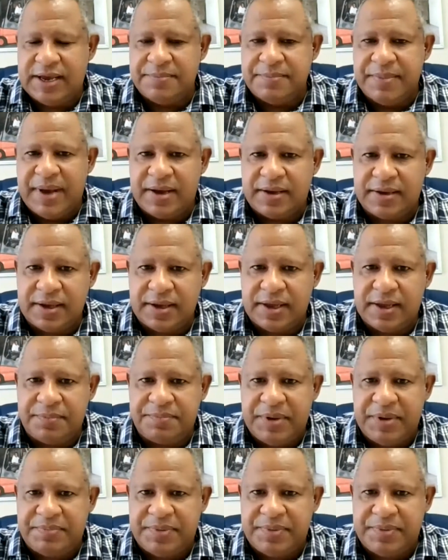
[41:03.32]
among
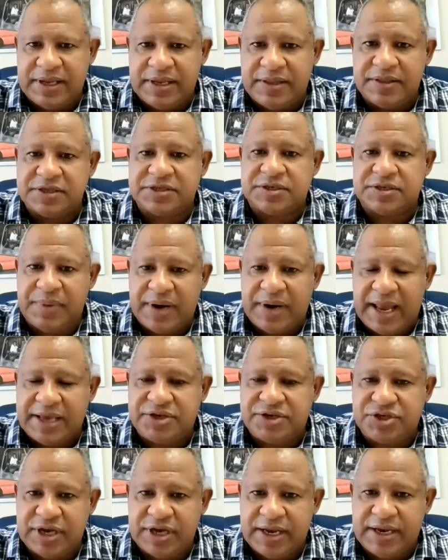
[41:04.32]
people in the supply
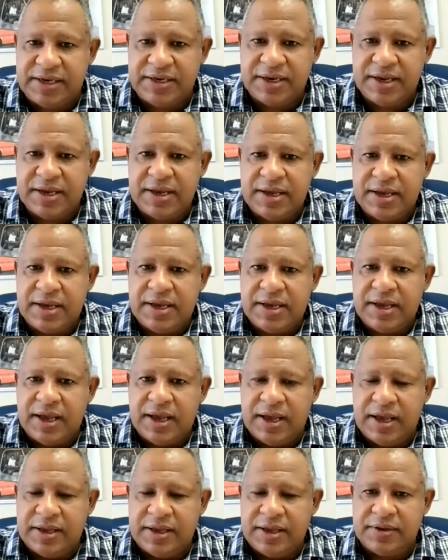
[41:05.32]
chain
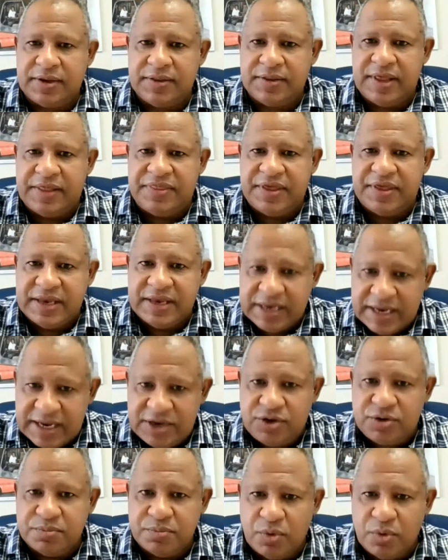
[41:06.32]
that they
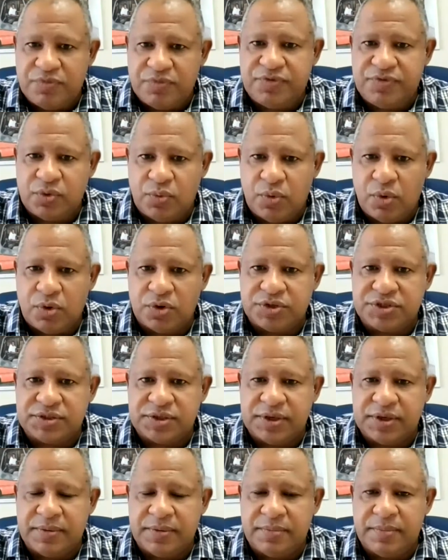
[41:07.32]
need to move
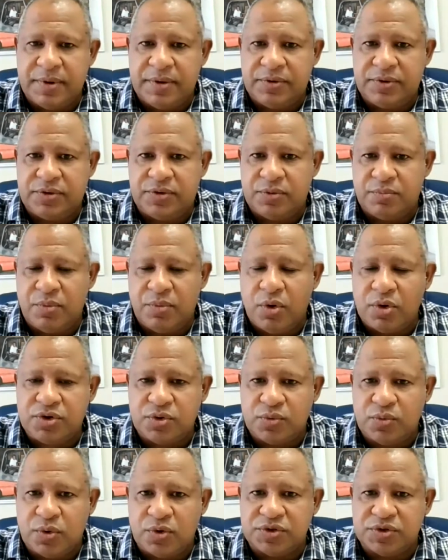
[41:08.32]
more
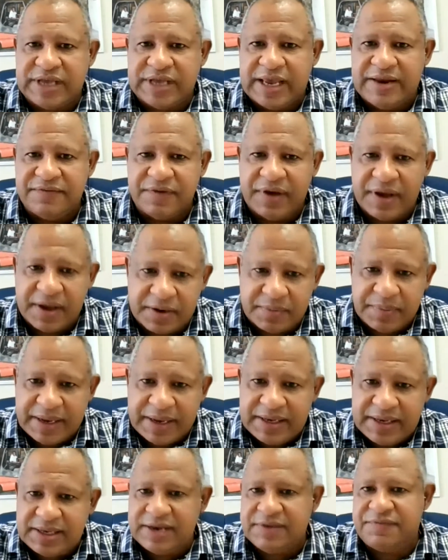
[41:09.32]
towards
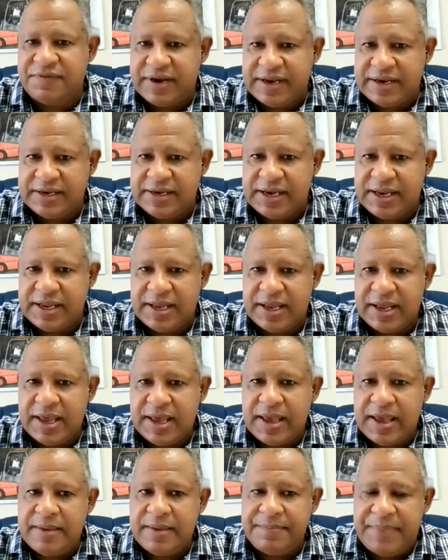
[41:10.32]
environmentally friendly
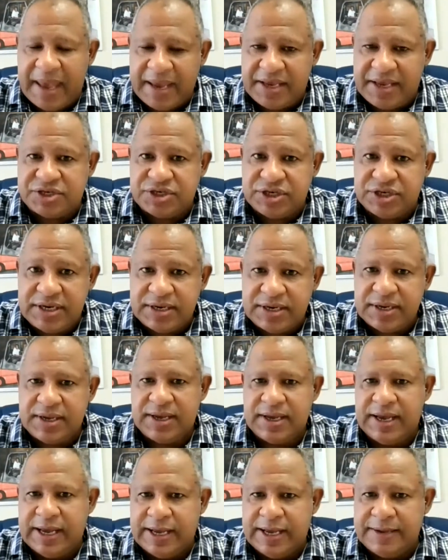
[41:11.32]
packaging.
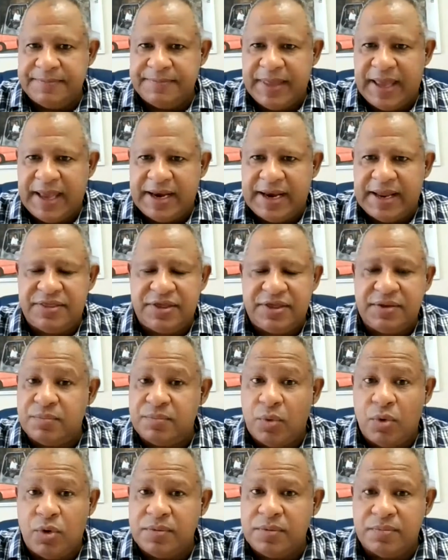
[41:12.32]
And I think
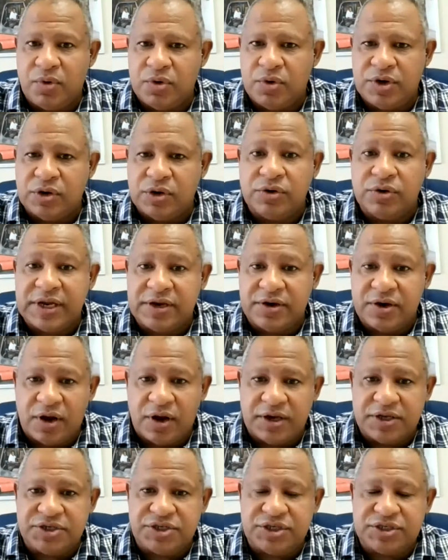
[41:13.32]
more and more new
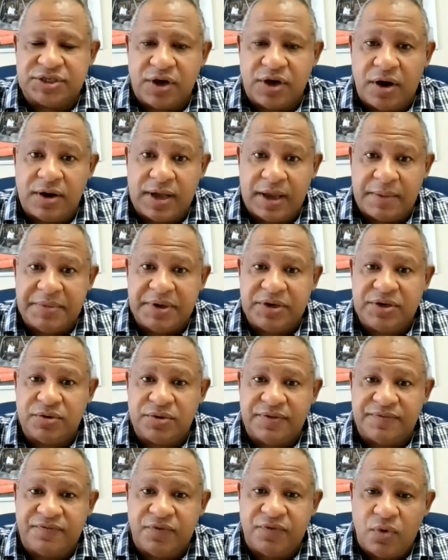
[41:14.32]
technologies are coming to
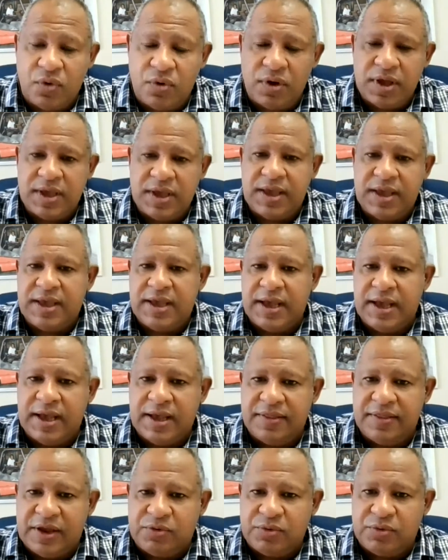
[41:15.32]
the fore
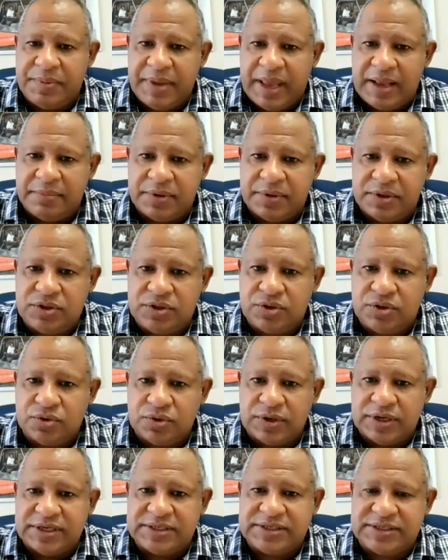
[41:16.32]
that will be able
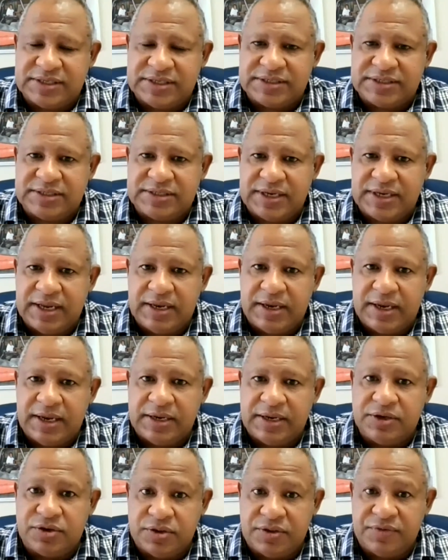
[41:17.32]
to assist
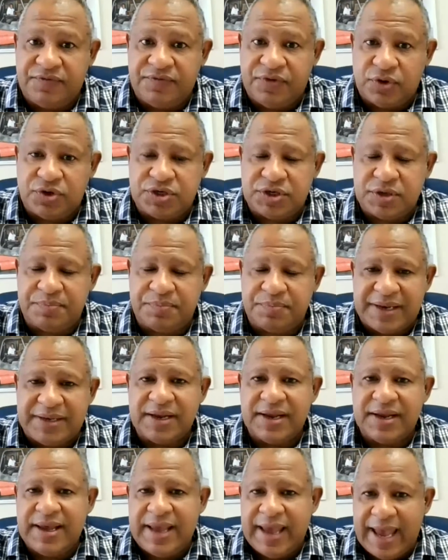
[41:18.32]
into the future. But
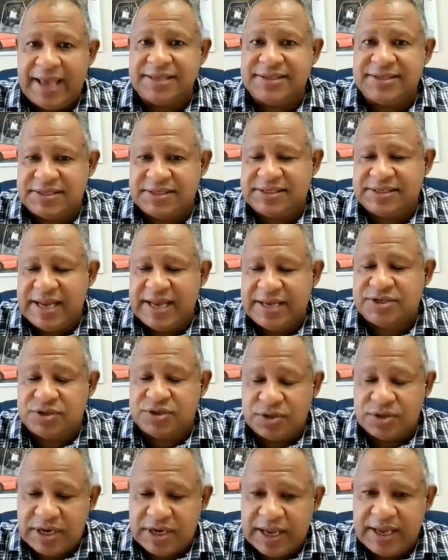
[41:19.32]
as it stands
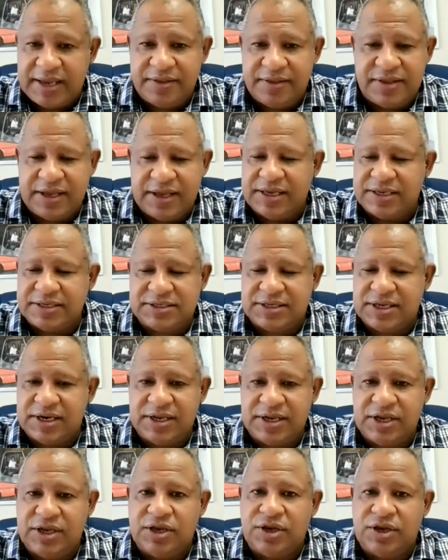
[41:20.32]
today, there is still a
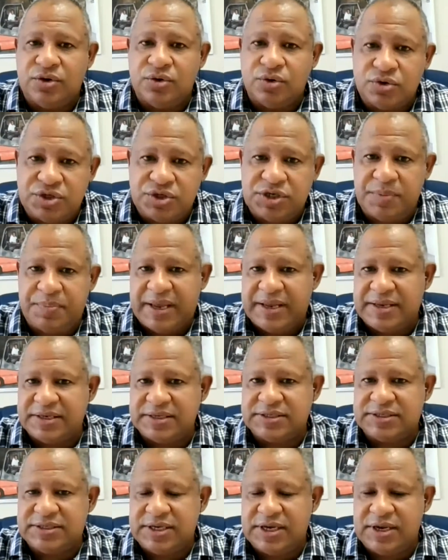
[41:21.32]
huge
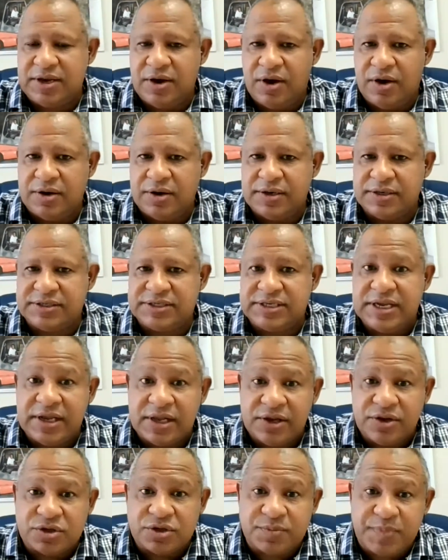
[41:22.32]
dependency on
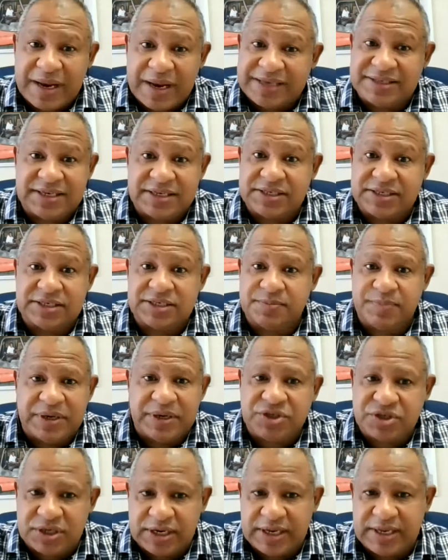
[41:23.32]
single-use plastics,
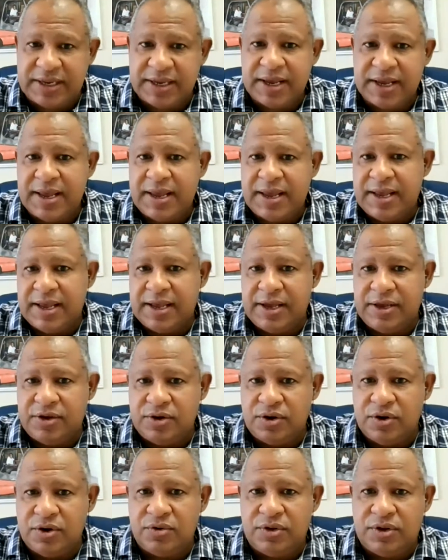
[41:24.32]
especially,
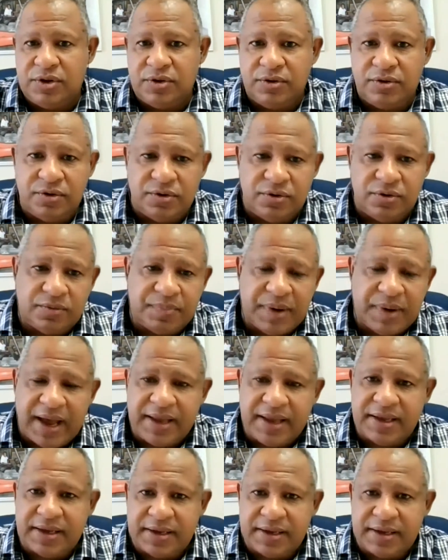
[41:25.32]
you buy
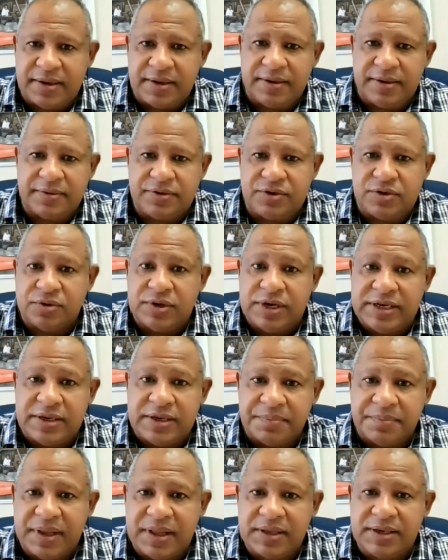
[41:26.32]
a 2-liter
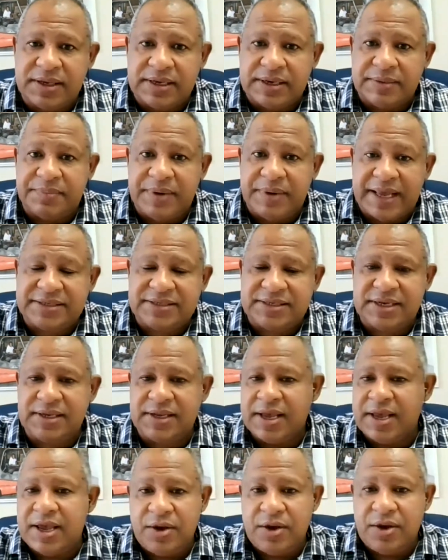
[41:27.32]
milk in the plastic.
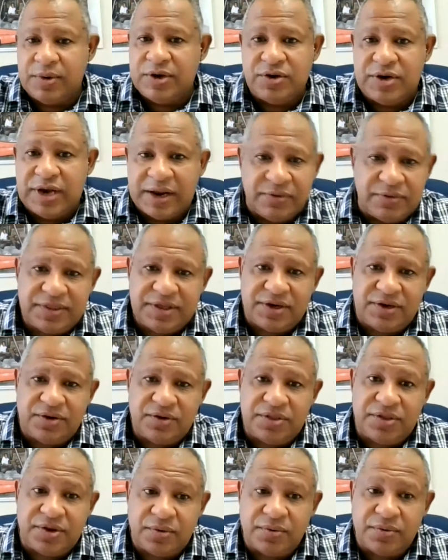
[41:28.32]
When you're done with it, you
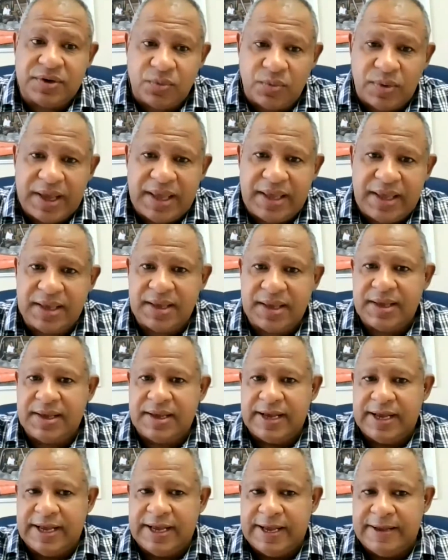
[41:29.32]
throw it away.
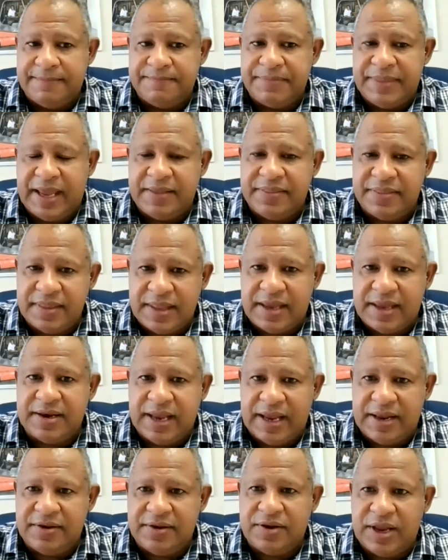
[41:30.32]

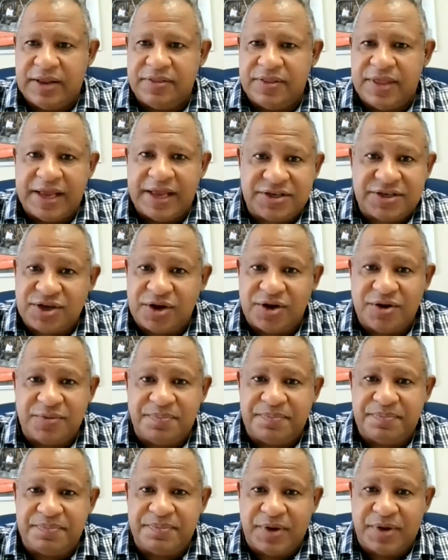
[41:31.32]
And that's got to
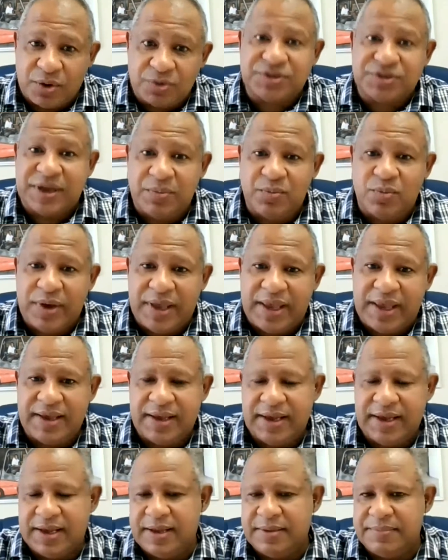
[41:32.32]
go somewhere.
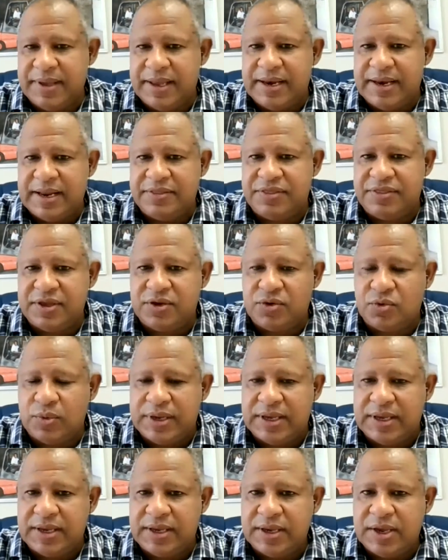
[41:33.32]
And I think
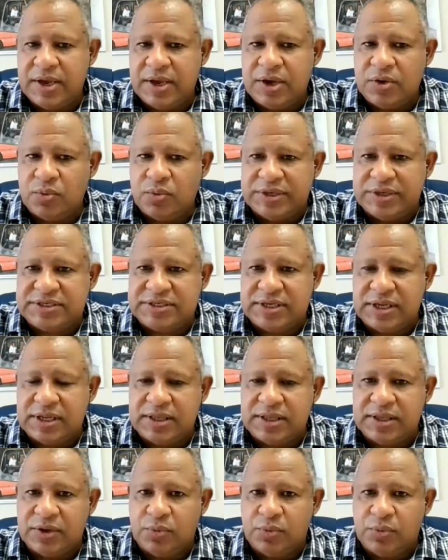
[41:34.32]
we
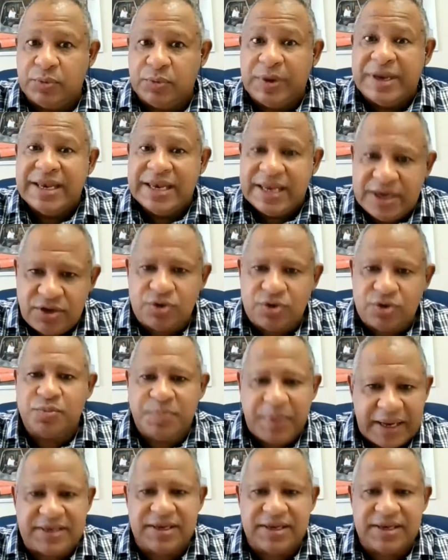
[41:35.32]
need to do
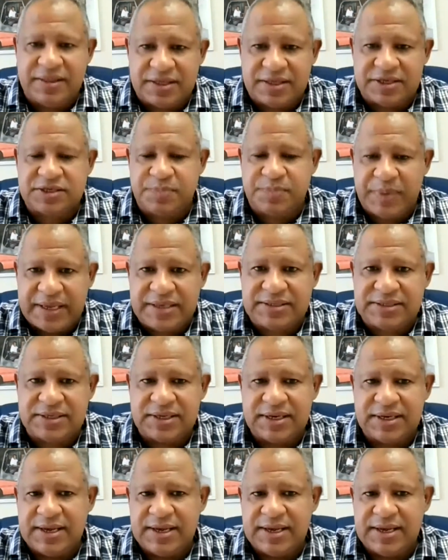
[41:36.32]
better in this space.